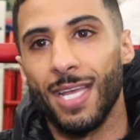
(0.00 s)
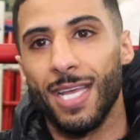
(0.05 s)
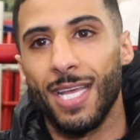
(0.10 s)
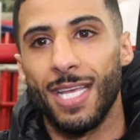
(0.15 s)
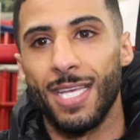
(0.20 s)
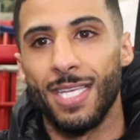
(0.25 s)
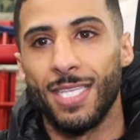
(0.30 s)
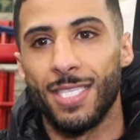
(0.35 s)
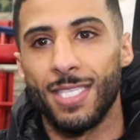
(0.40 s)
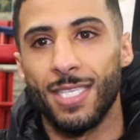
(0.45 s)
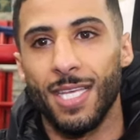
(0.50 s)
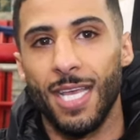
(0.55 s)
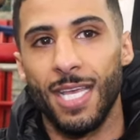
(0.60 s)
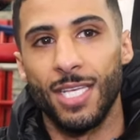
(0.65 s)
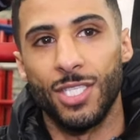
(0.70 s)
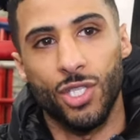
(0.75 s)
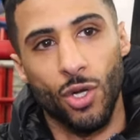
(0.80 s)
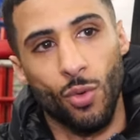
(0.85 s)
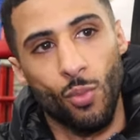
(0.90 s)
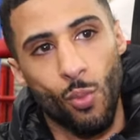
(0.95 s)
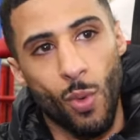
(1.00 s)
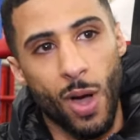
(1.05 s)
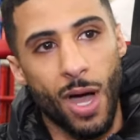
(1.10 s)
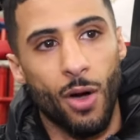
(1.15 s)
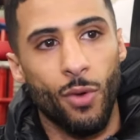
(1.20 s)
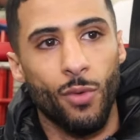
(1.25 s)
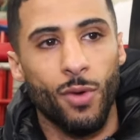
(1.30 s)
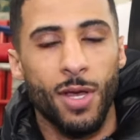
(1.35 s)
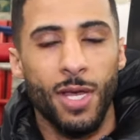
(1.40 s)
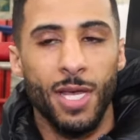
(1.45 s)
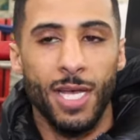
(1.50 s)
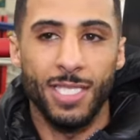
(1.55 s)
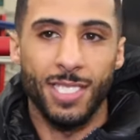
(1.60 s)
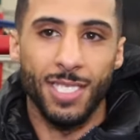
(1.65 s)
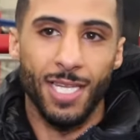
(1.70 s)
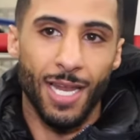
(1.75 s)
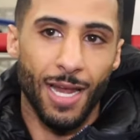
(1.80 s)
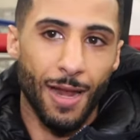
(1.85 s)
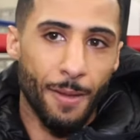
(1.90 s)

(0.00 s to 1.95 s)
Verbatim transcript: He's he's done well. He's an